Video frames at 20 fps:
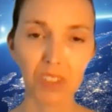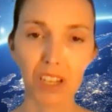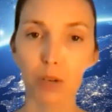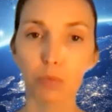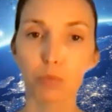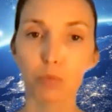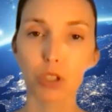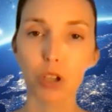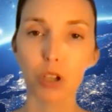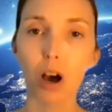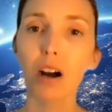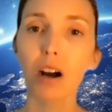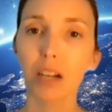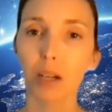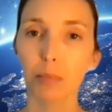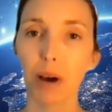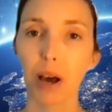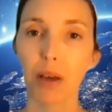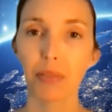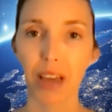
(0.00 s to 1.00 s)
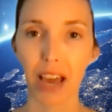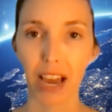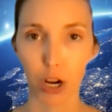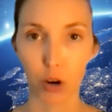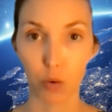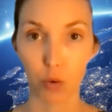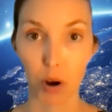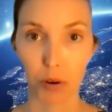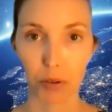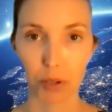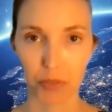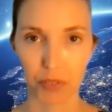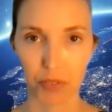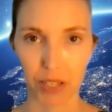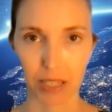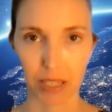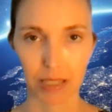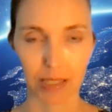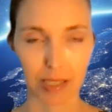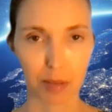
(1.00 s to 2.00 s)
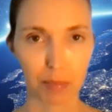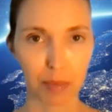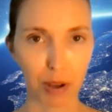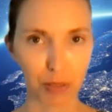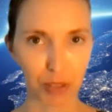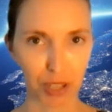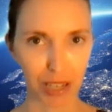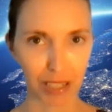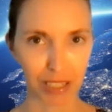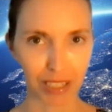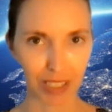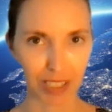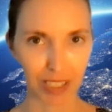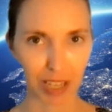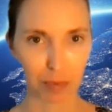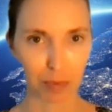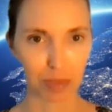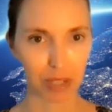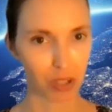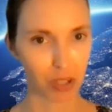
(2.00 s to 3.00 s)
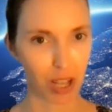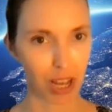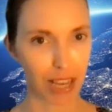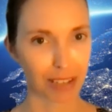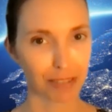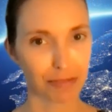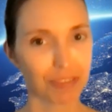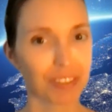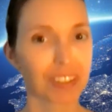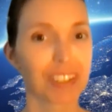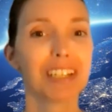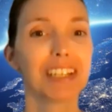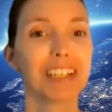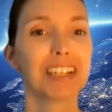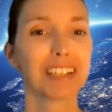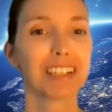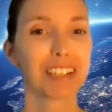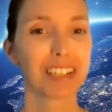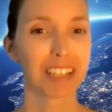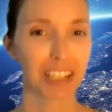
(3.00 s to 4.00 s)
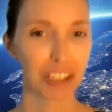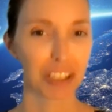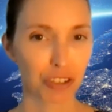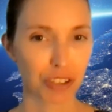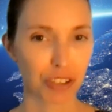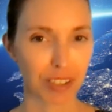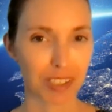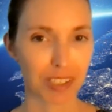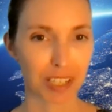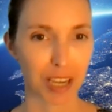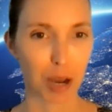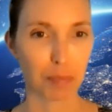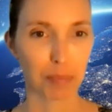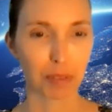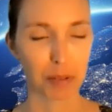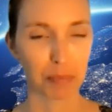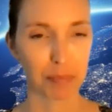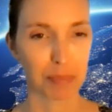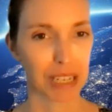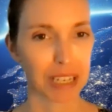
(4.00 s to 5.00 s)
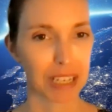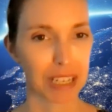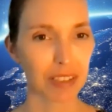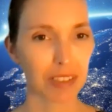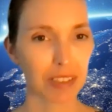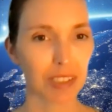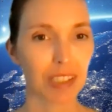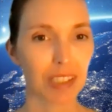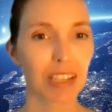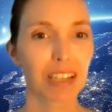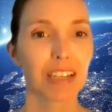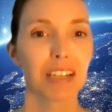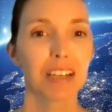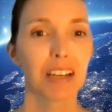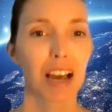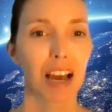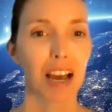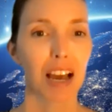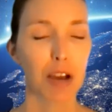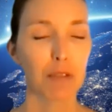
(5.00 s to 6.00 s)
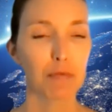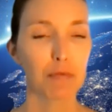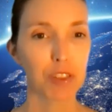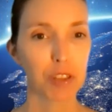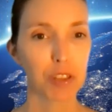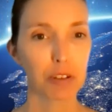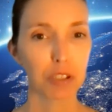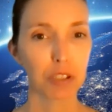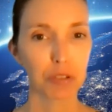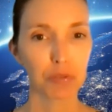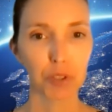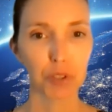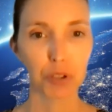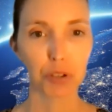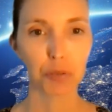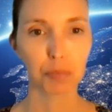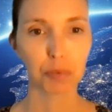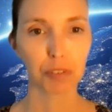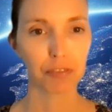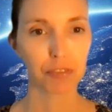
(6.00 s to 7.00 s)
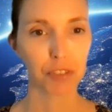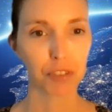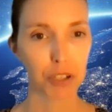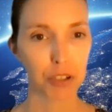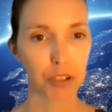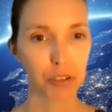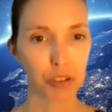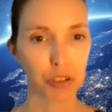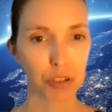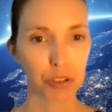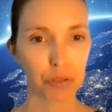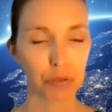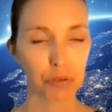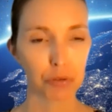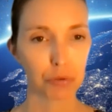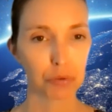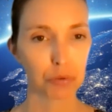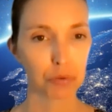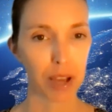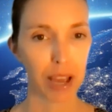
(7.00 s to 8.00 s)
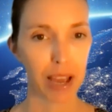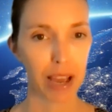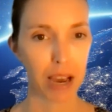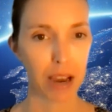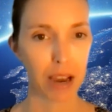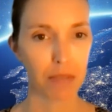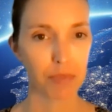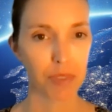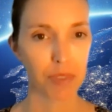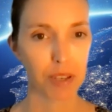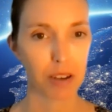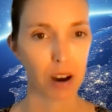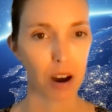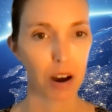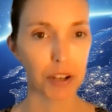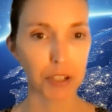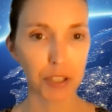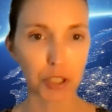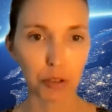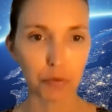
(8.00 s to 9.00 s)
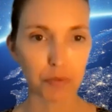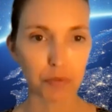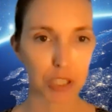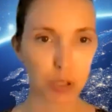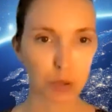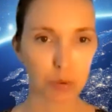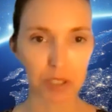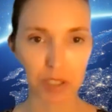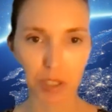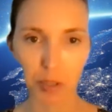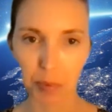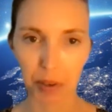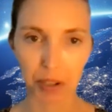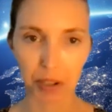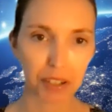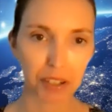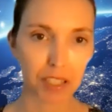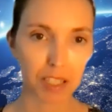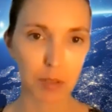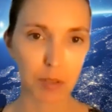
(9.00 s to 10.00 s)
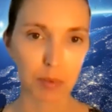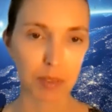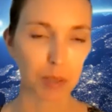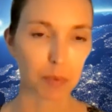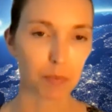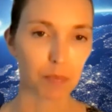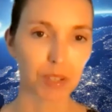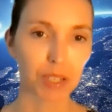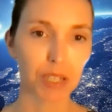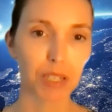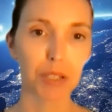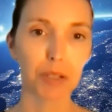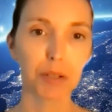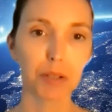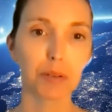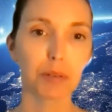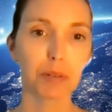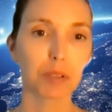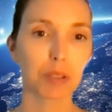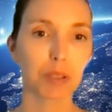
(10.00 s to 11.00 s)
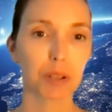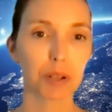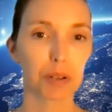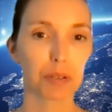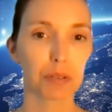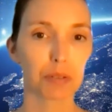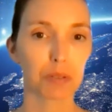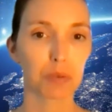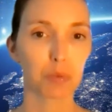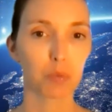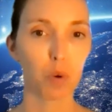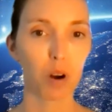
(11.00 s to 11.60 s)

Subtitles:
And we'll talk about that quote of his about the unexamined life in just a couple of minutes. For those of you who prefer to have the audio visual experience with some videos, there's